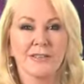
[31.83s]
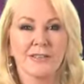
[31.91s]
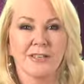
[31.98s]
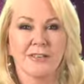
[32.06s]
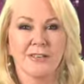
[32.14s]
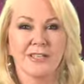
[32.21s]

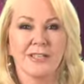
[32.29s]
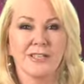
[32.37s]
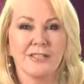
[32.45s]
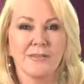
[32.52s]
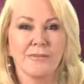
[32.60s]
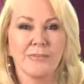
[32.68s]
so it
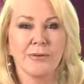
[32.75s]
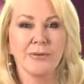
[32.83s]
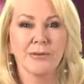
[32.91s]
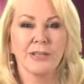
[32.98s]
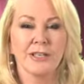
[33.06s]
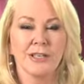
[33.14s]
is
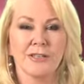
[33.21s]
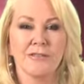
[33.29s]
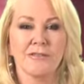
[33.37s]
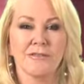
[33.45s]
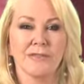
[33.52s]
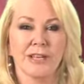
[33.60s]
important that you
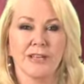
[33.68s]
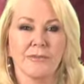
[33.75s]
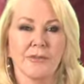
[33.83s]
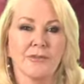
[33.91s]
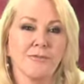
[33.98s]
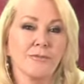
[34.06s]
develop
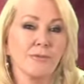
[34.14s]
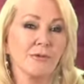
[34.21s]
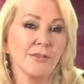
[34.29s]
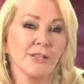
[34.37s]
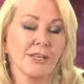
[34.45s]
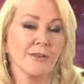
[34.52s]
a good
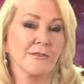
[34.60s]
routine